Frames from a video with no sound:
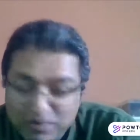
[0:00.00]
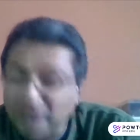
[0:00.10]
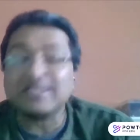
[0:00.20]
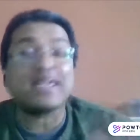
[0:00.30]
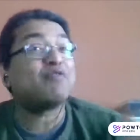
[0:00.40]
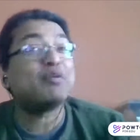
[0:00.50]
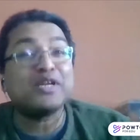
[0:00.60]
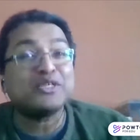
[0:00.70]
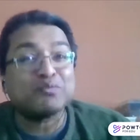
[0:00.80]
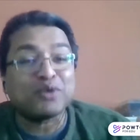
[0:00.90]
I'm not saying
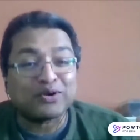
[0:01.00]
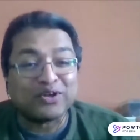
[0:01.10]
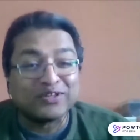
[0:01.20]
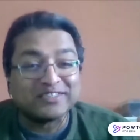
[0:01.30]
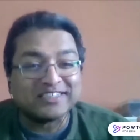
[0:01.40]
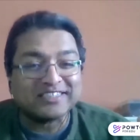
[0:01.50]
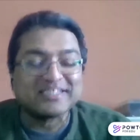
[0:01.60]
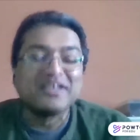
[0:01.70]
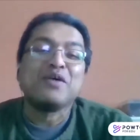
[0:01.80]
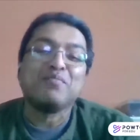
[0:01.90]
everybody should be
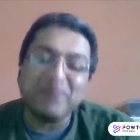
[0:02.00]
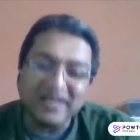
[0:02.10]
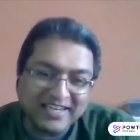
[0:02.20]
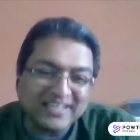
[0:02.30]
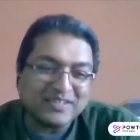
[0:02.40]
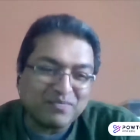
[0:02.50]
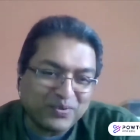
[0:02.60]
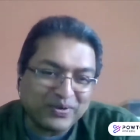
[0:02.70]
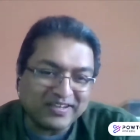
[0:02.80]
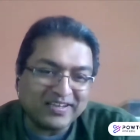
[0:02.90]
archaeologists, but it is
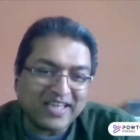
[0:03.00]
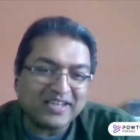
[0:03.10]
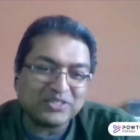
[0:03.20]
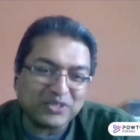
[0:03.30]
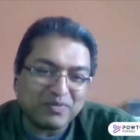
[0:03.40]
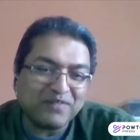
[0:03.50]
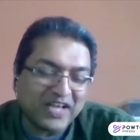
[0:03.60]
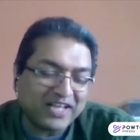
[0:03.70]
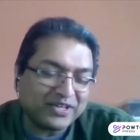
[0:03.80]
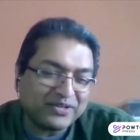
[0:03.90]
important and it should be
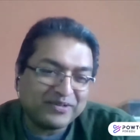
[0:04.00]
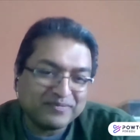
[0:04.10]
valued.